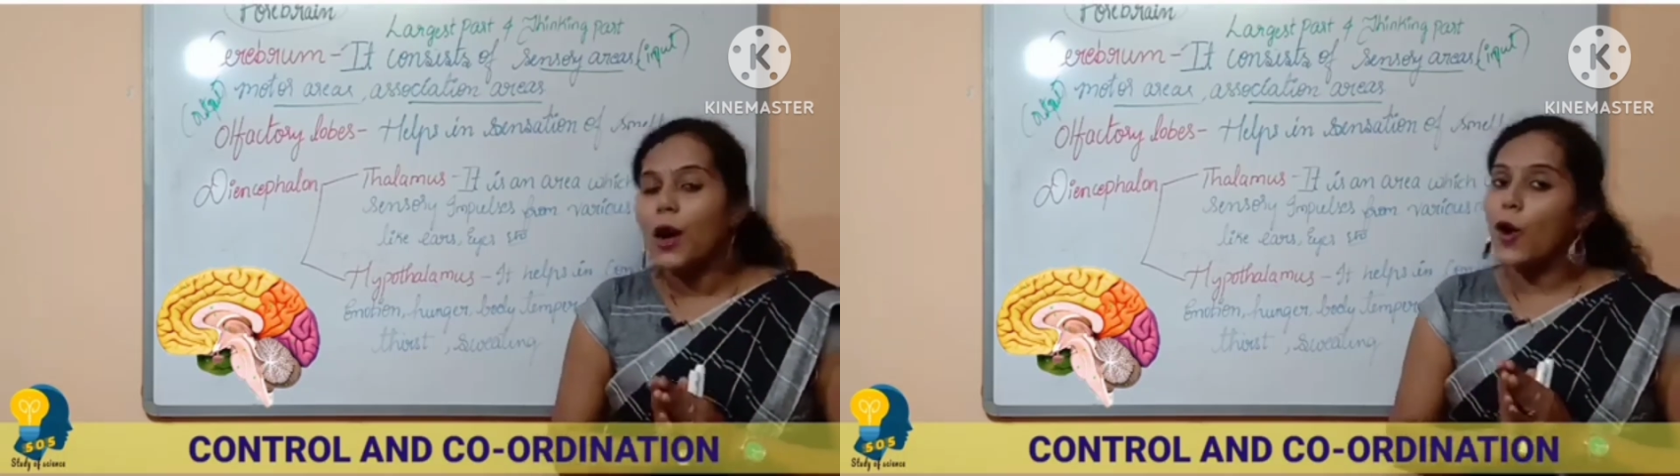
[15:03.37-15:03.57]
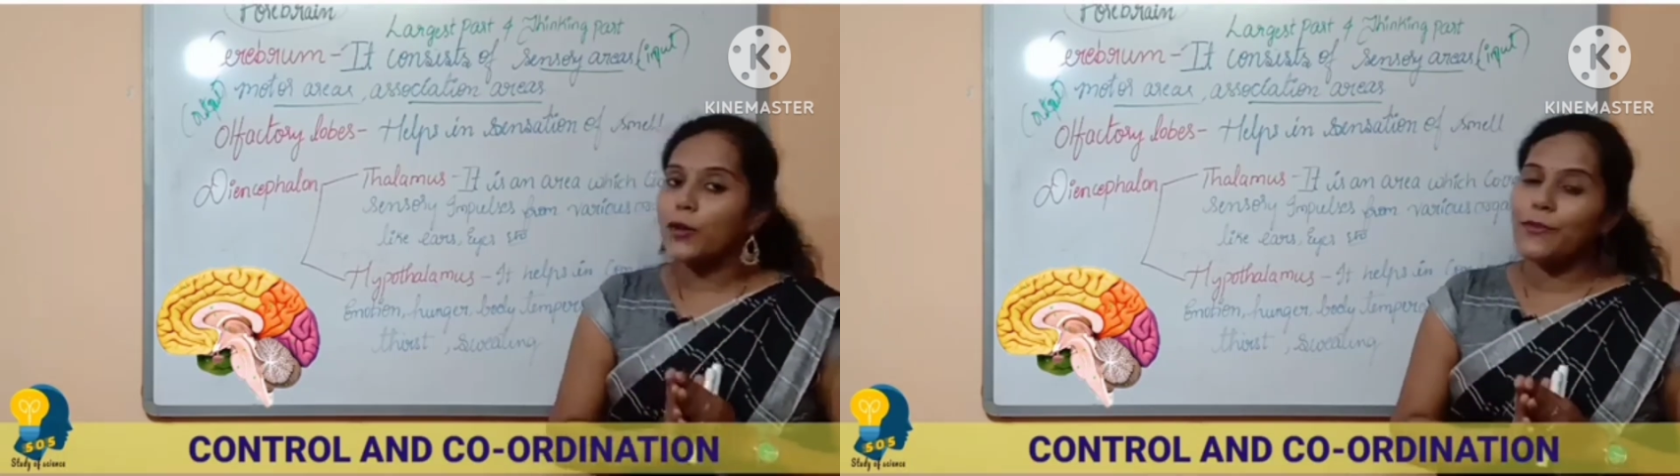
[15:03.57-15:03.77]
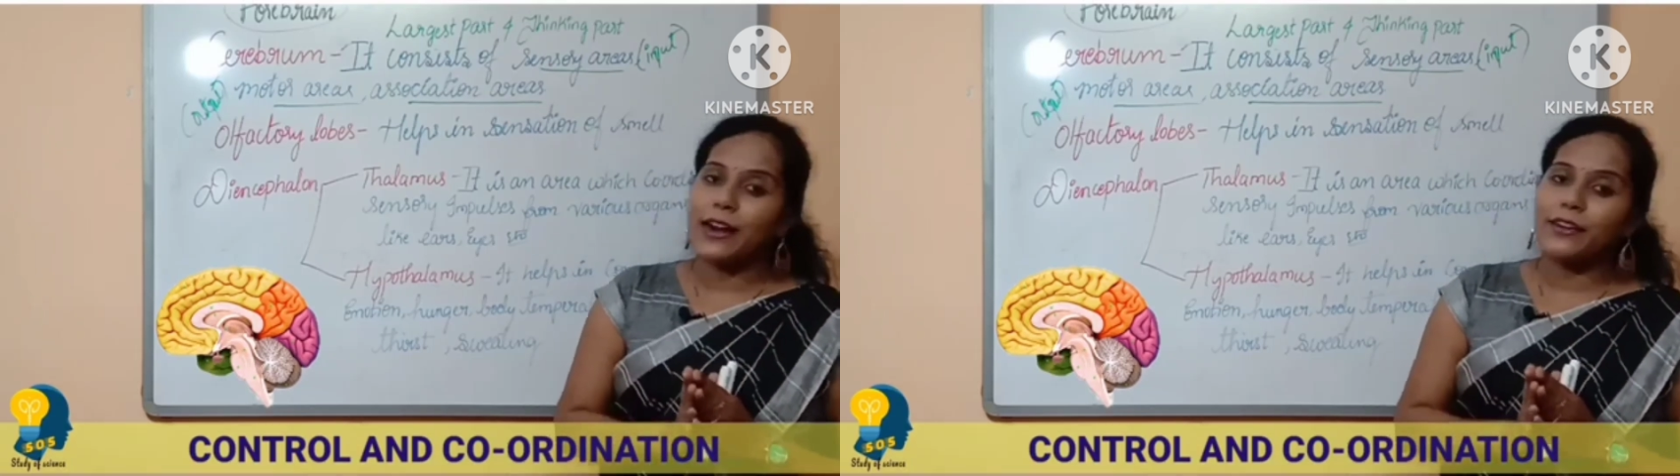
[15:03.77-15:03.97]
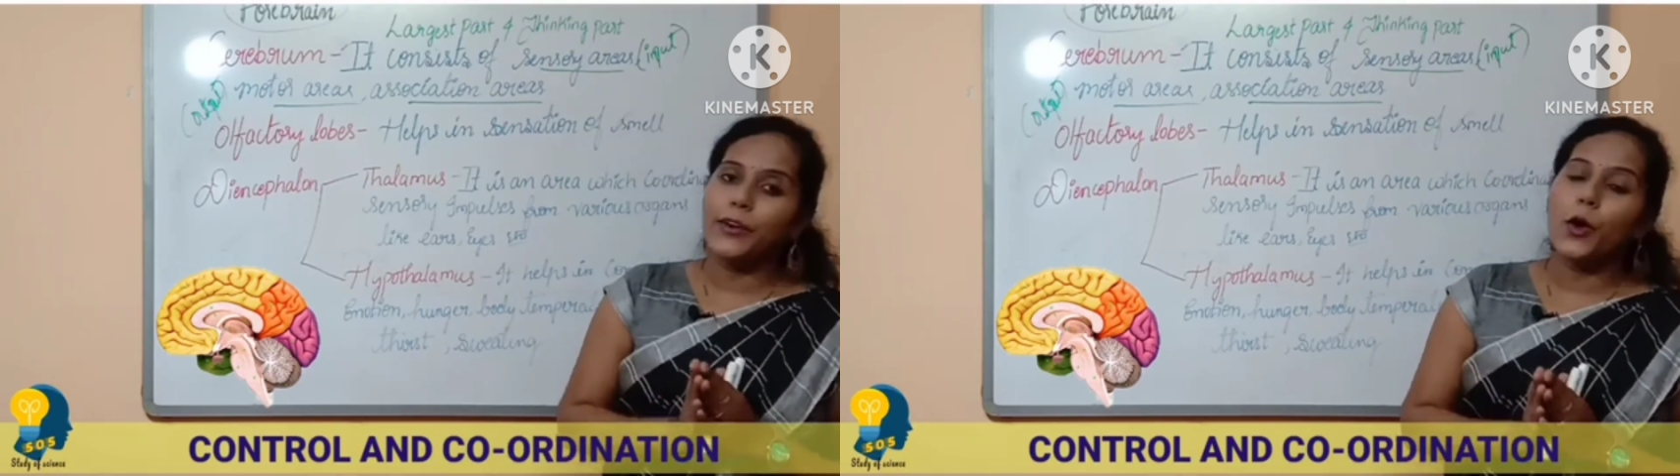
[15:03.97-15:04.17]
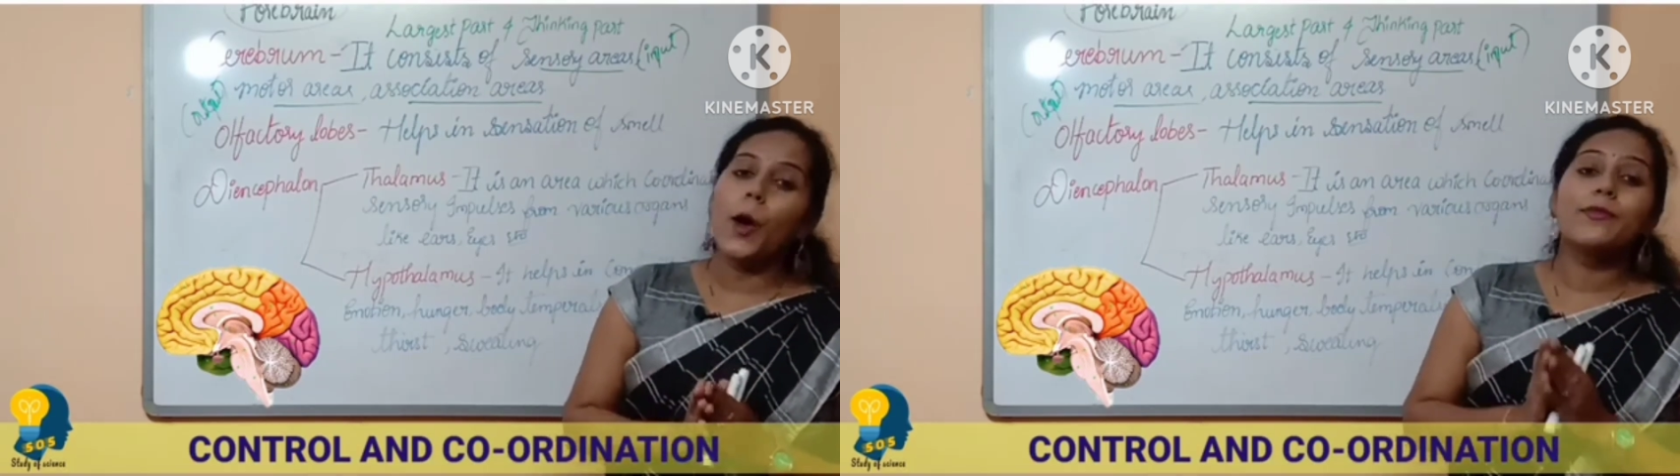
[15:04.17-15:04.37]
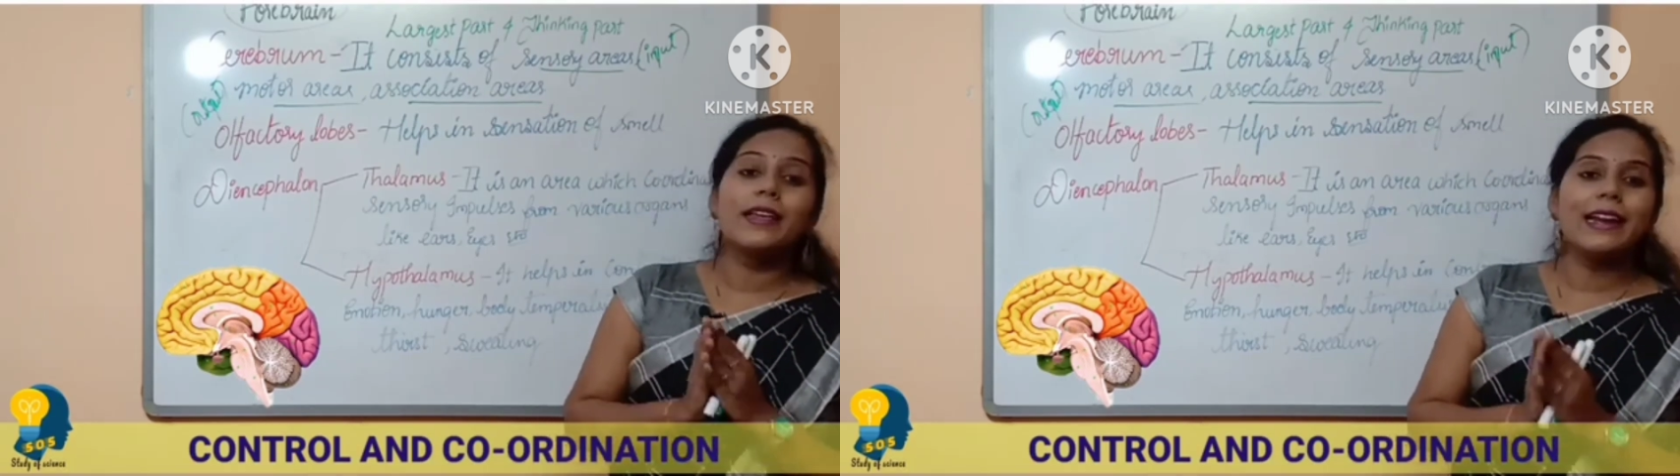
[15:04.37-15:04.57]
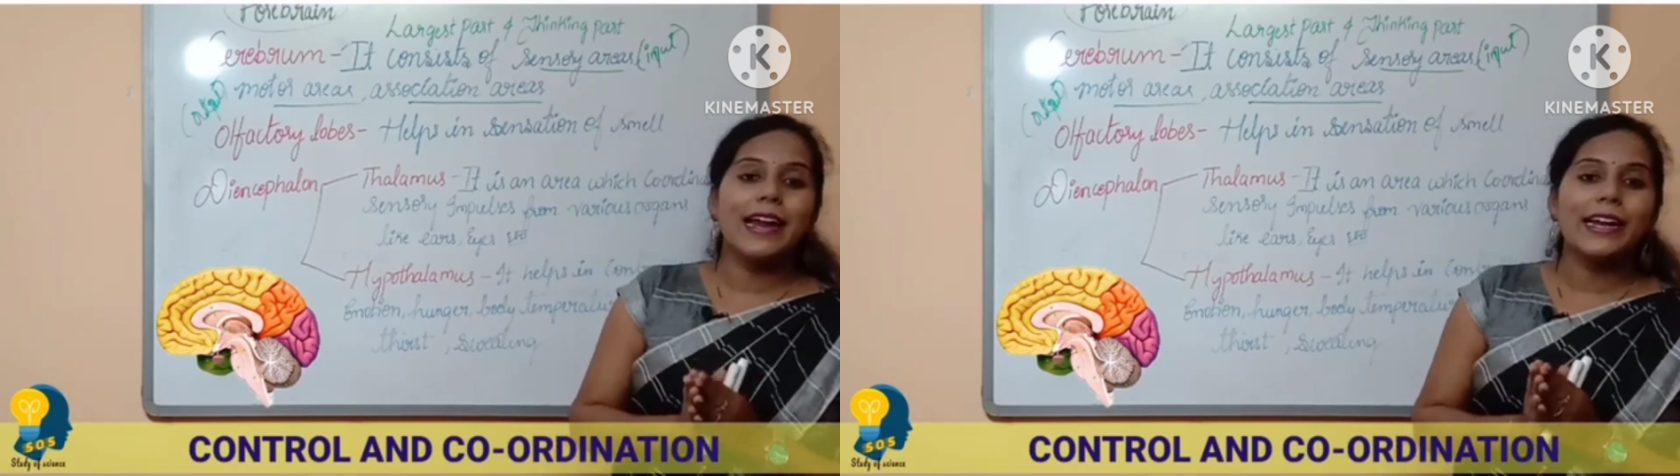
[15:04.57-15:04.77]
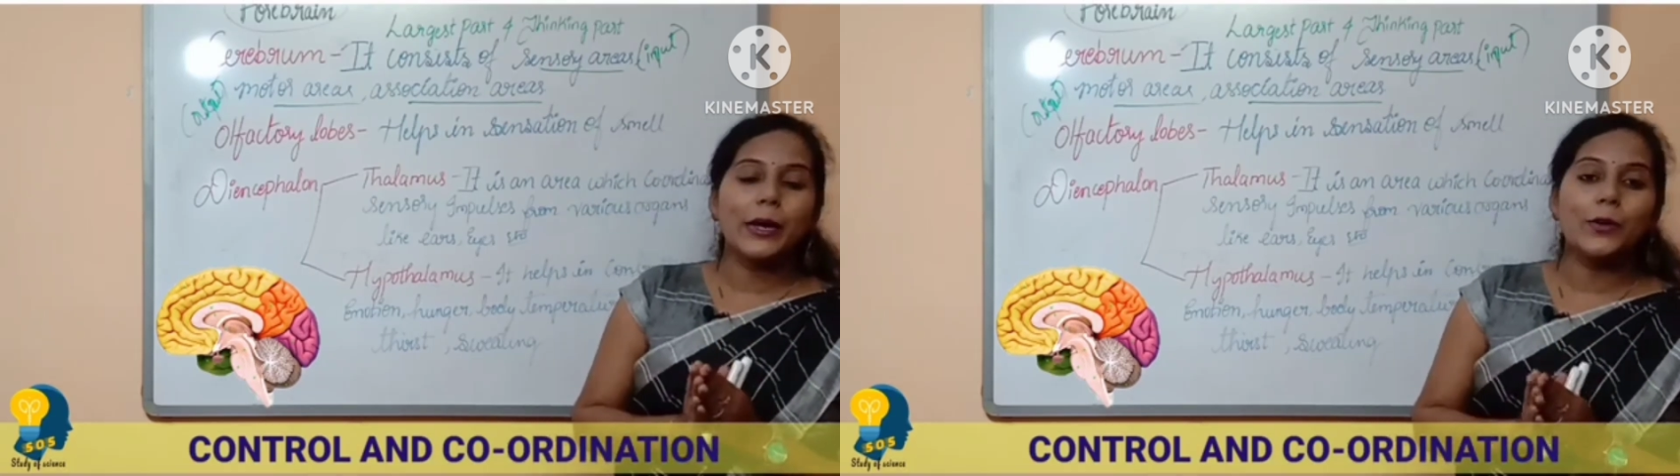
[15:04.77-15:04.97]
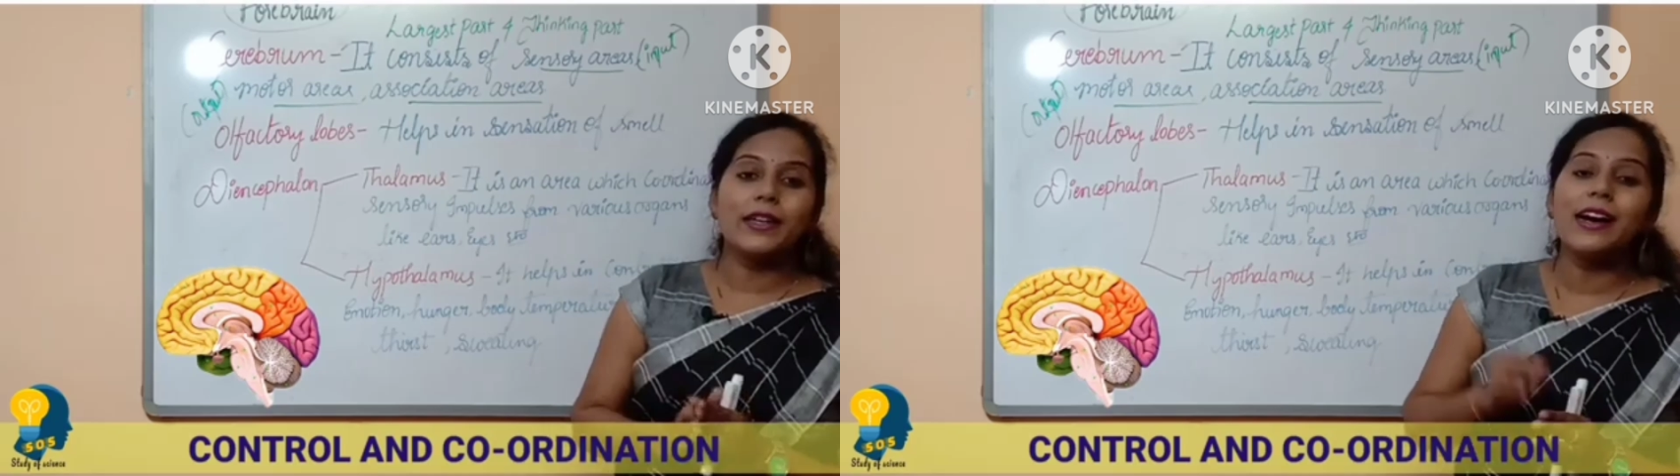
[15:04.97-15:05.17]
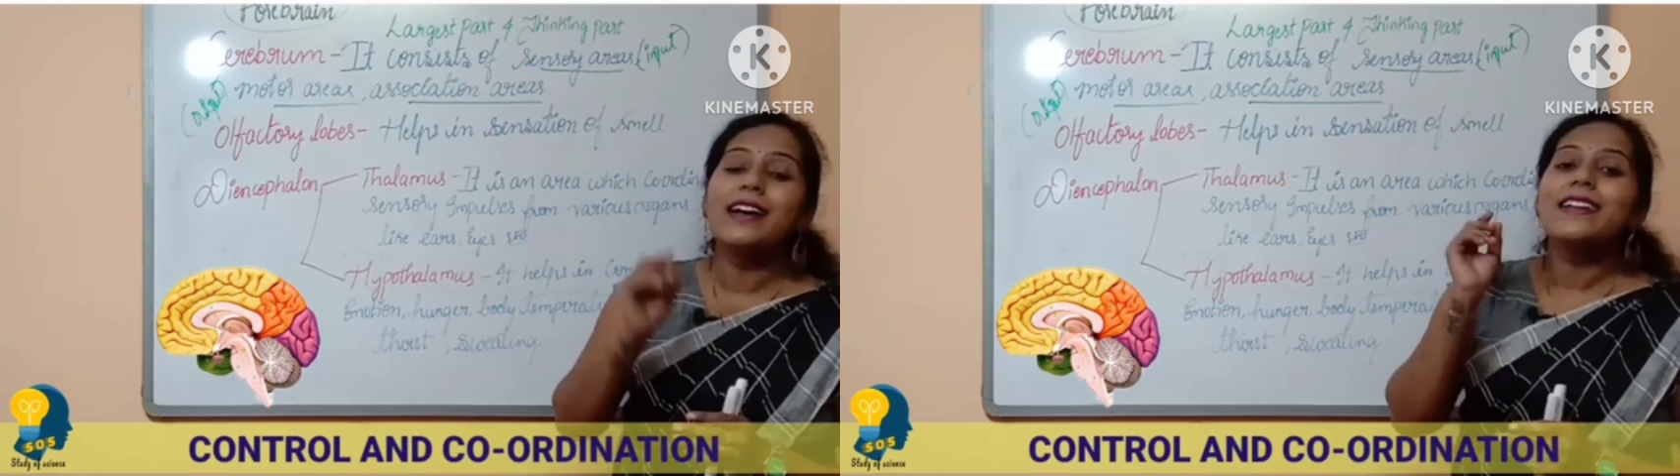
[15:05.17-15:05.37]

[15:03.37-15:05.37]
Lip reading: Olfactory lobes are related to the